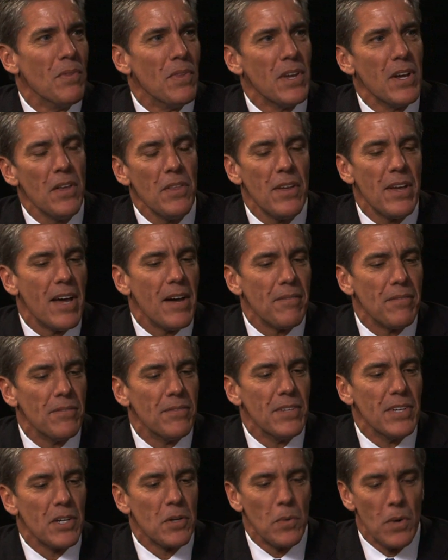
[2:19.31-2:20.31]
The other half
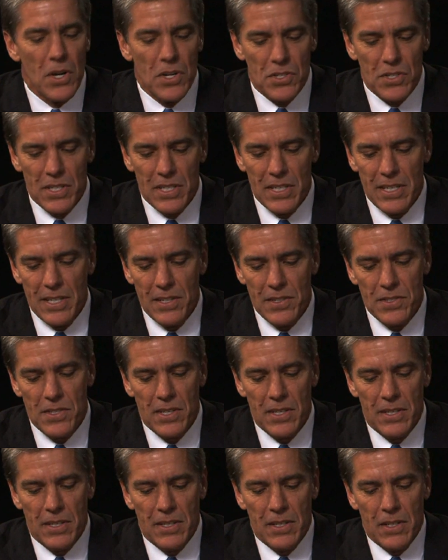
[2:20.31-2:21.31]
of the equation is,
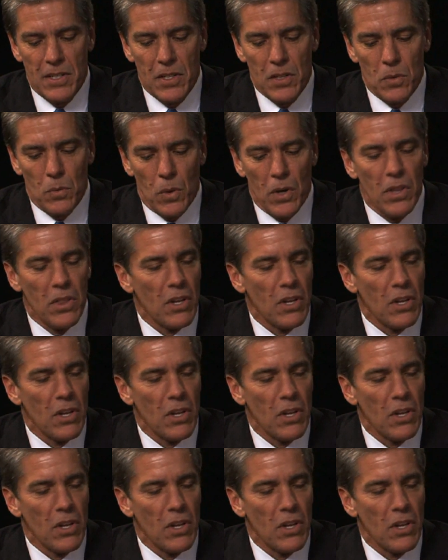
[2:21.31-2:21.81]
what